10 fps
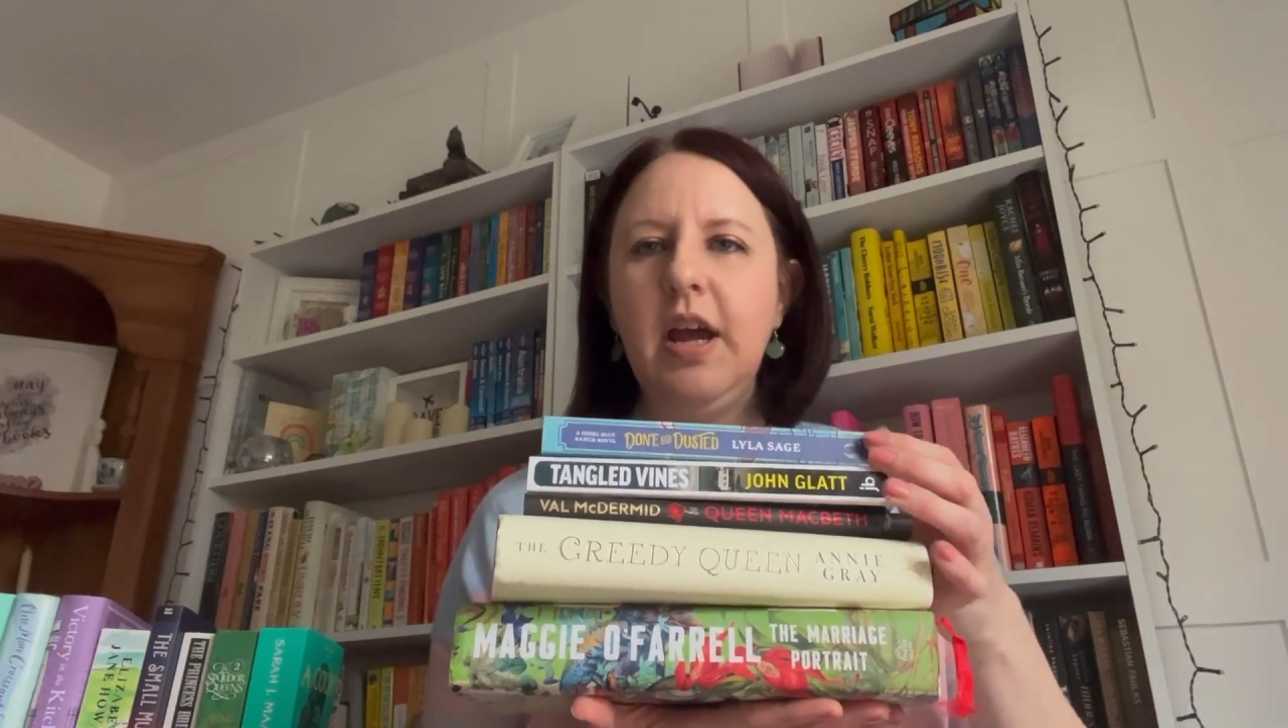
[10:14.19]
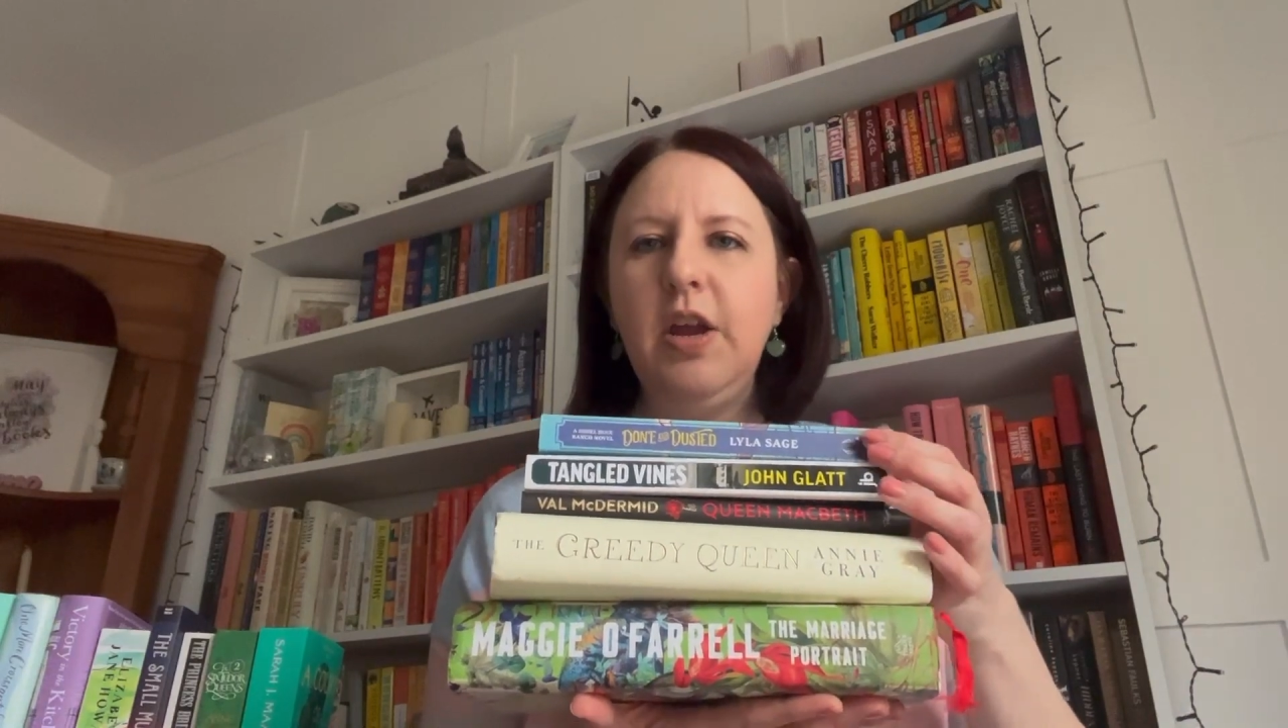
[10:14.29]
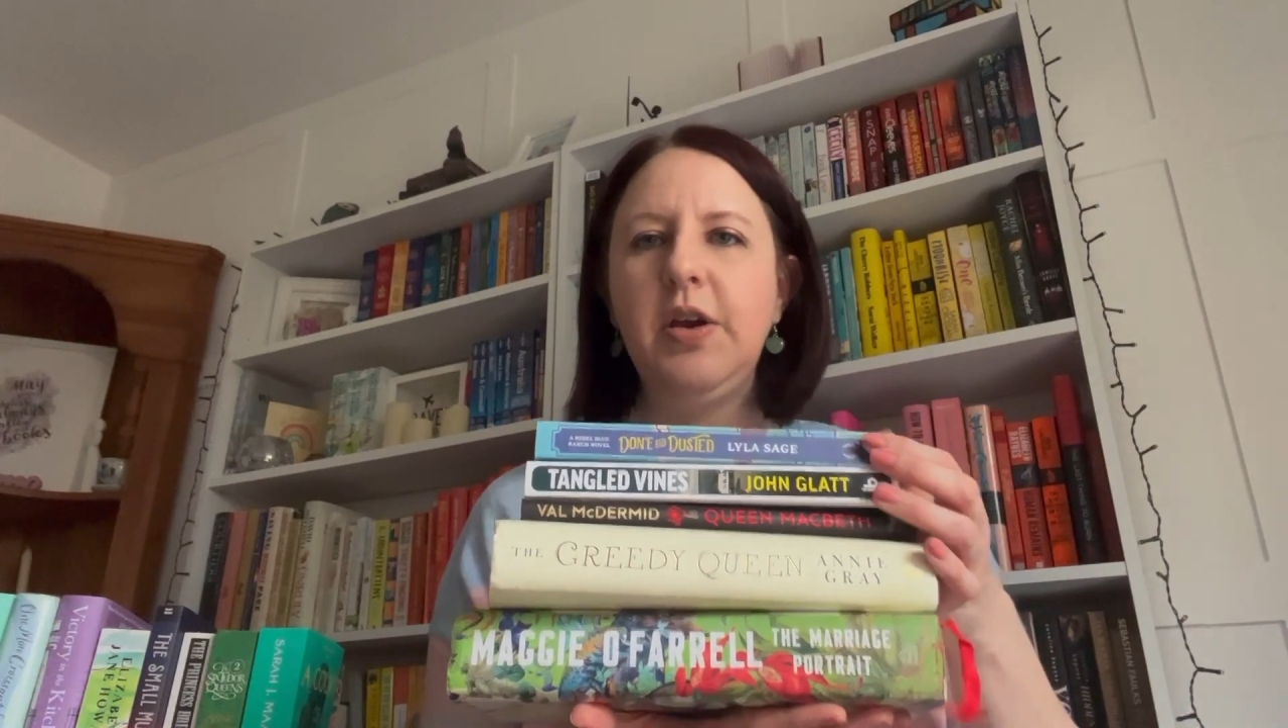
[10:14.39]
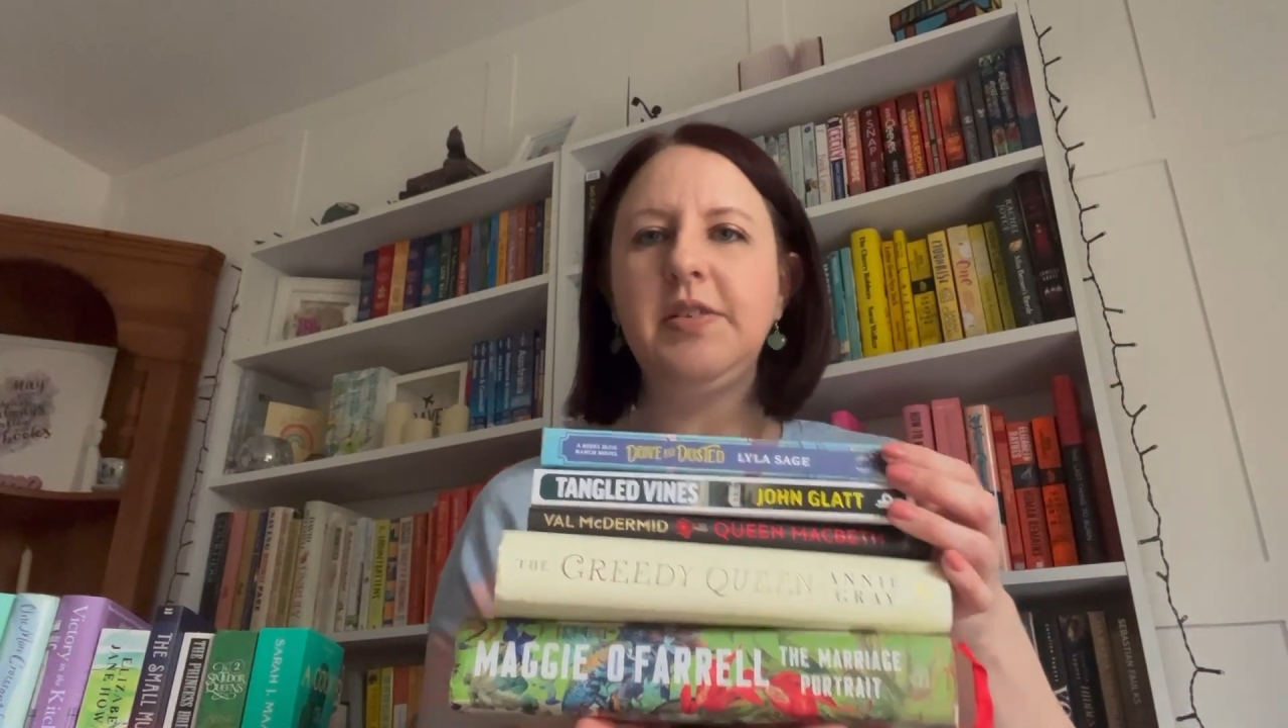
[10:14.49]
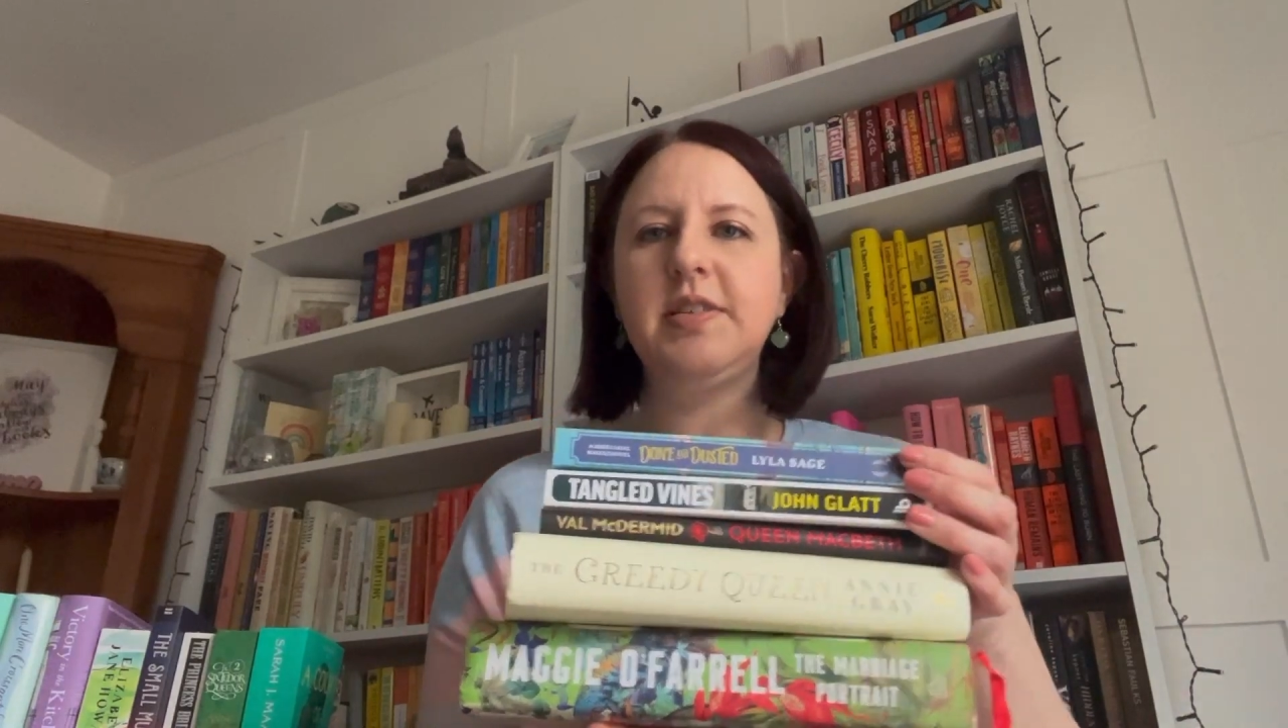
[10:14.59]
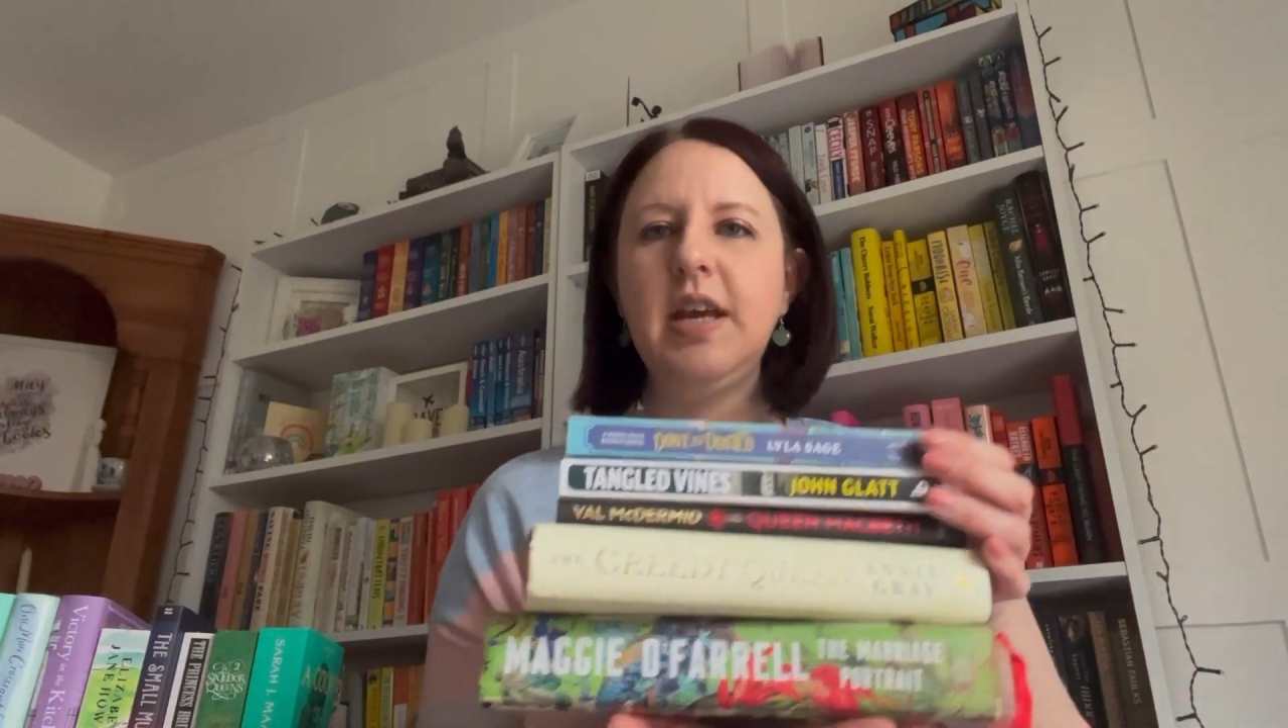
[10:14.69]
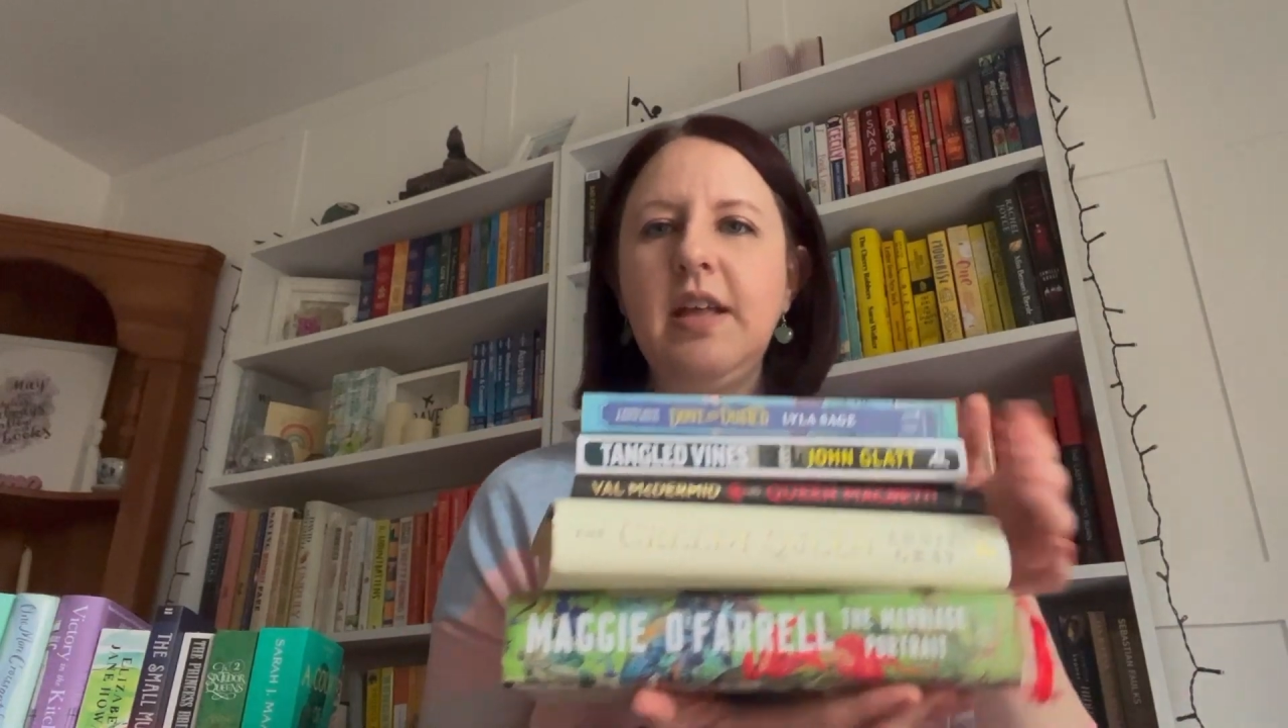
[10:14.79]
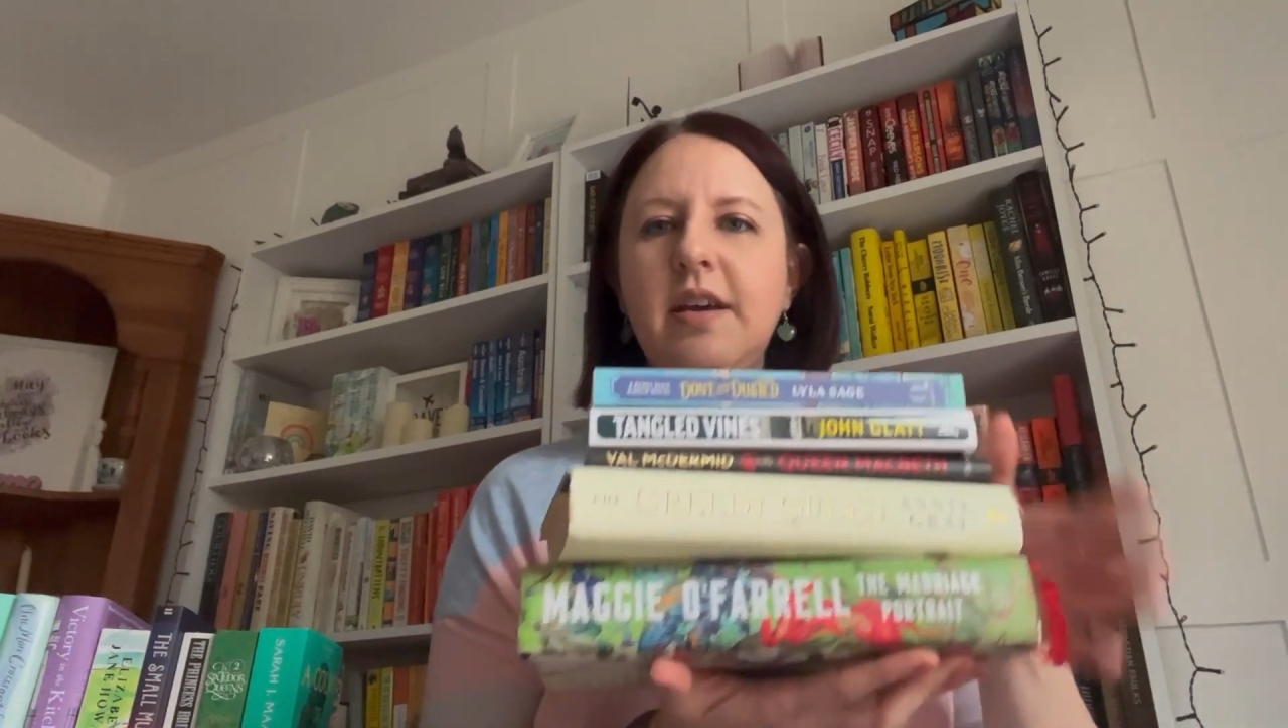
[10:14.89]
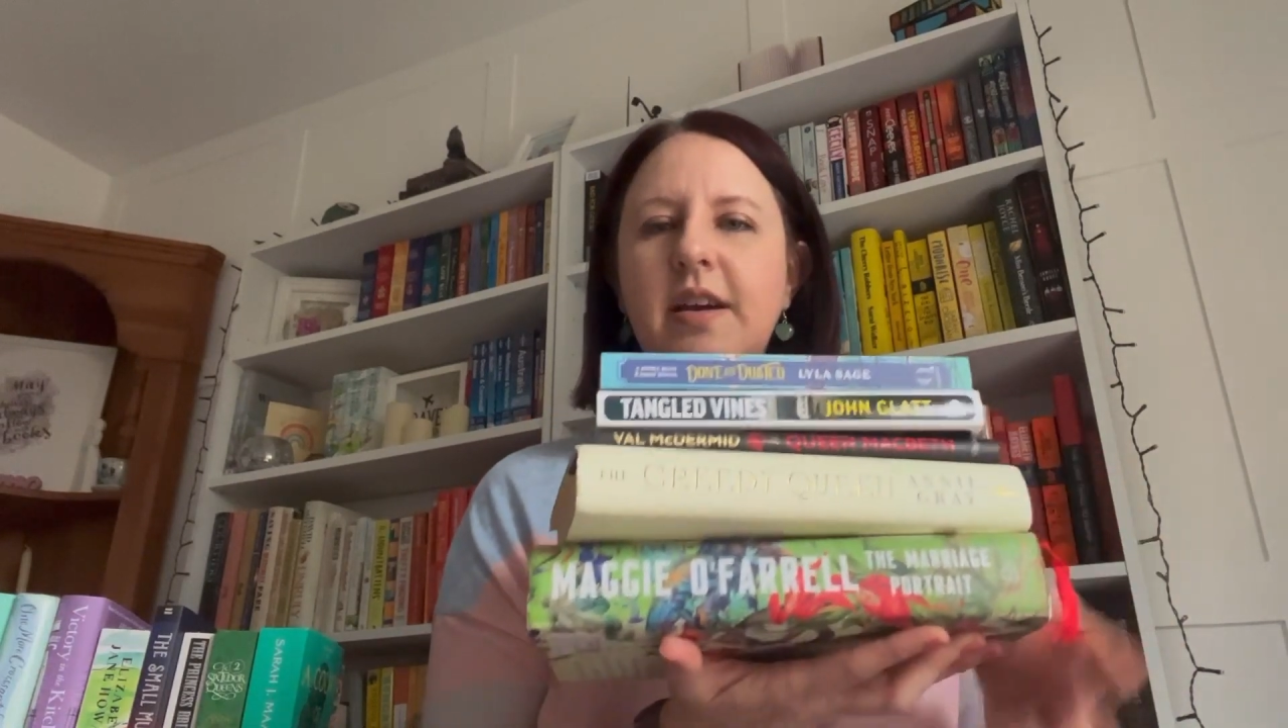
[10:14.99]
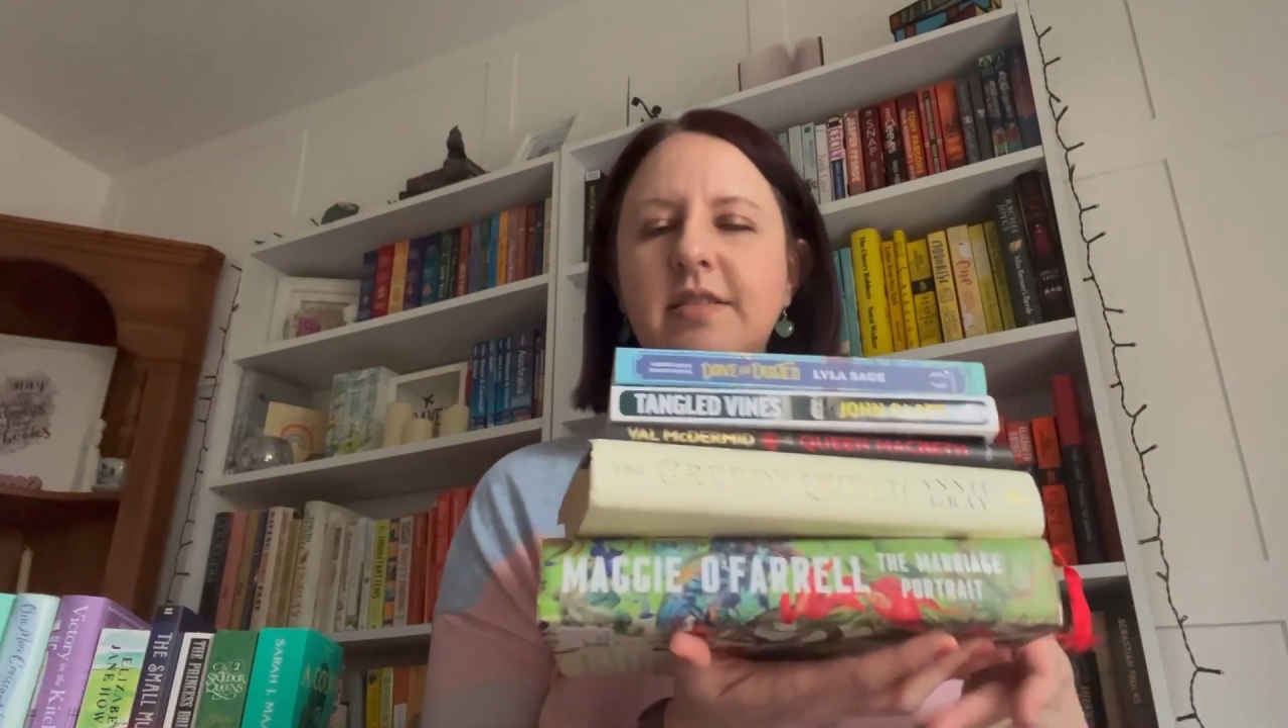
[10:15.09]
You can see
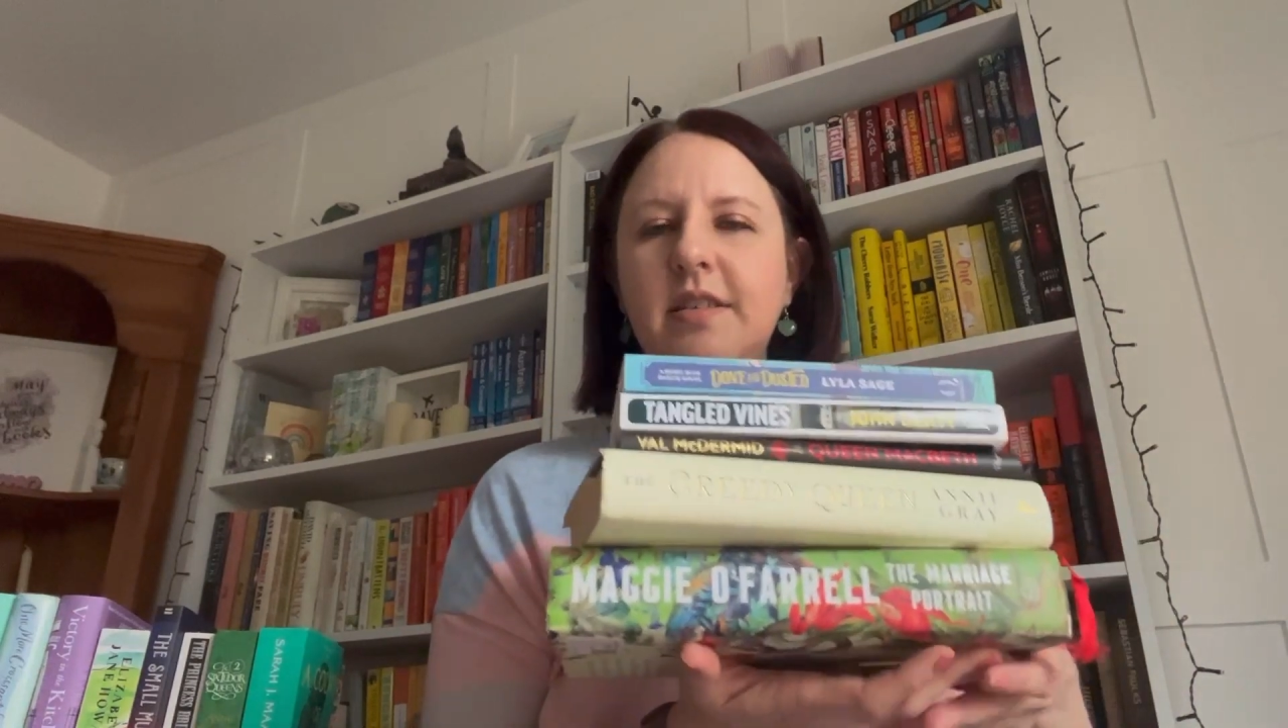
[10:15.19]
that it's